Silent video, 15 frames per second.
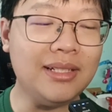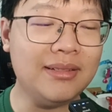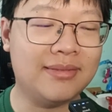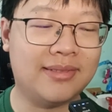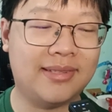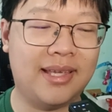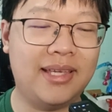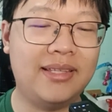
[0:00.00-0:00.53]

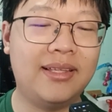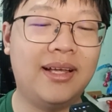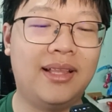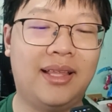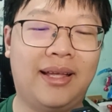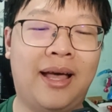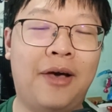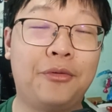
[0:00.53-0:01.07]
say that
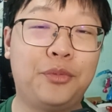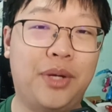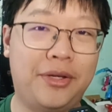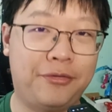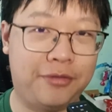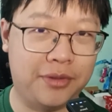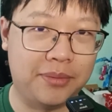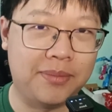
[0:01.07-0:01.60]
like how do I
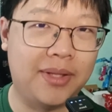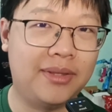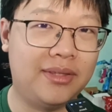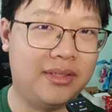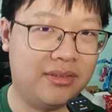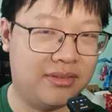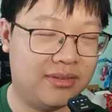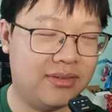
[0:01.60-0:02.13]
feel about
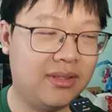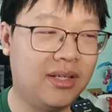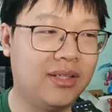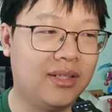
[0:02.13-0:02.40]
this